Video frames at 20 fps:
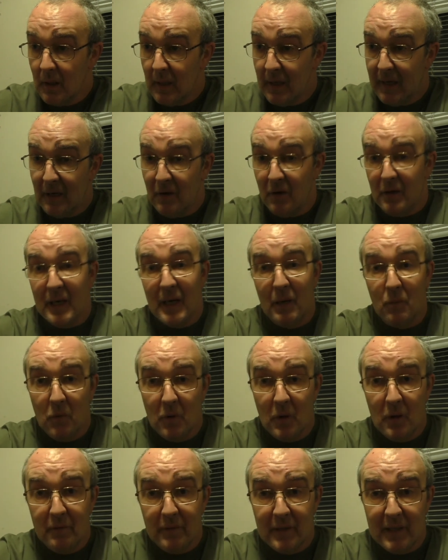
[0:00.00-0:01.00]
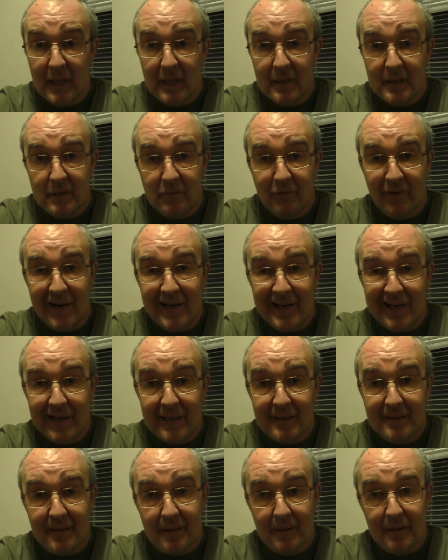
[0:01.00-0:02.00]
And then on that wall over there there's a
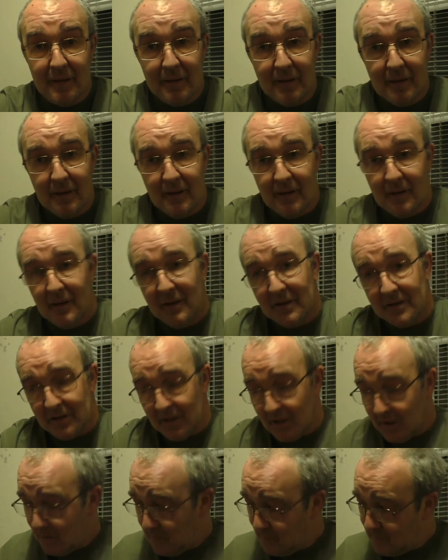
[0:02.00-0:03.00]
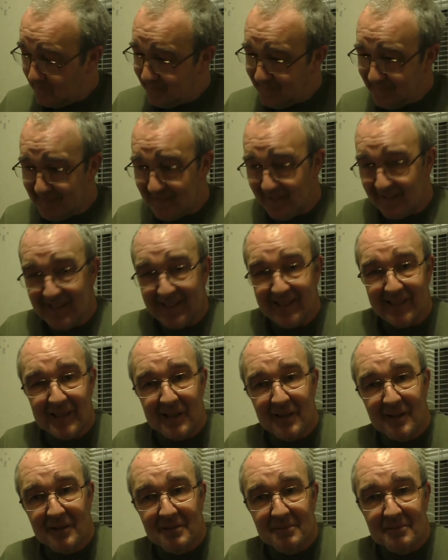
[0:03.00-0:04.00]
radiator, so it's a
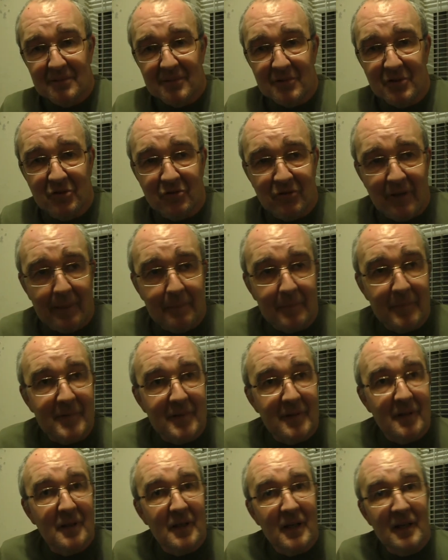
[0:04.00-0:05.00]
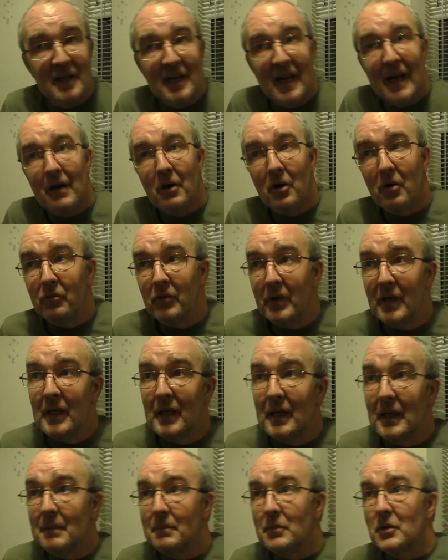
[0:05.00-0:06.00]
little cramped and narrow
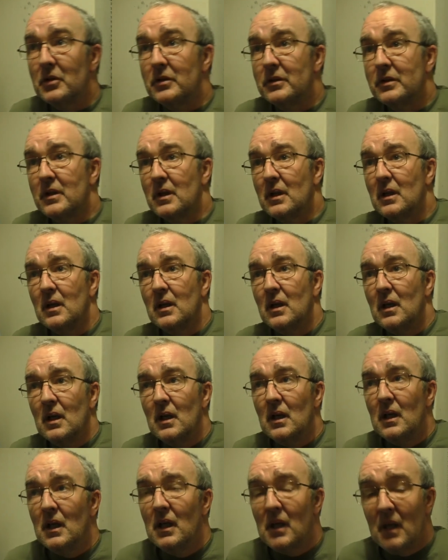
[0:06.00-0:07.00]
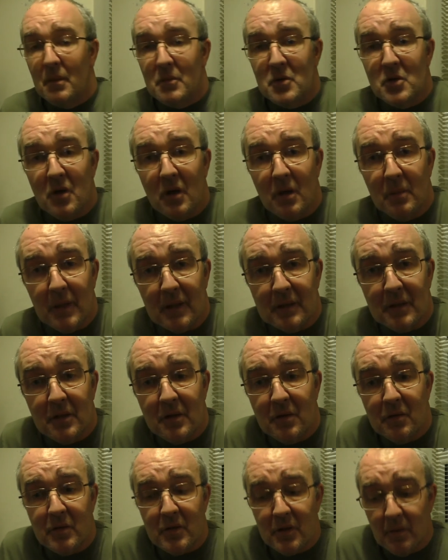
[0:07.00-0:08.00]
really, but I'm sure I'll be able to
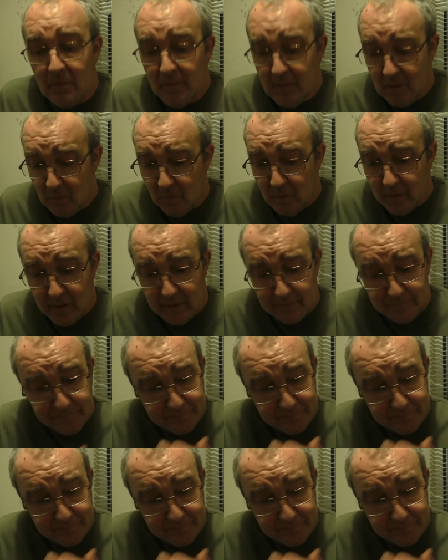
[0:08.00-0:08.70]
do something with it.